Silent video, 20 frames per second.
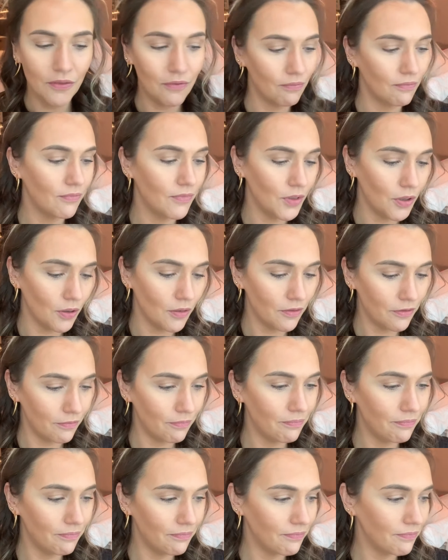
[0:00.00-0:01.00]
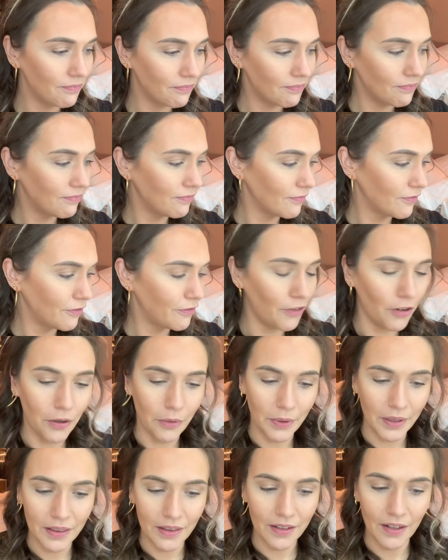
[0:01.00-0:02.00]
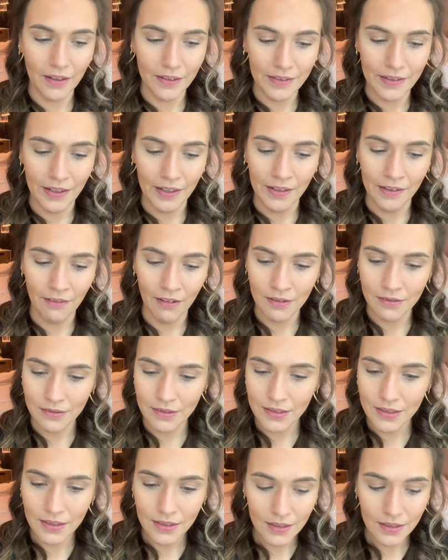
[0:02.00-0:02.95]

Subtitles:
not following the 19-year-olds.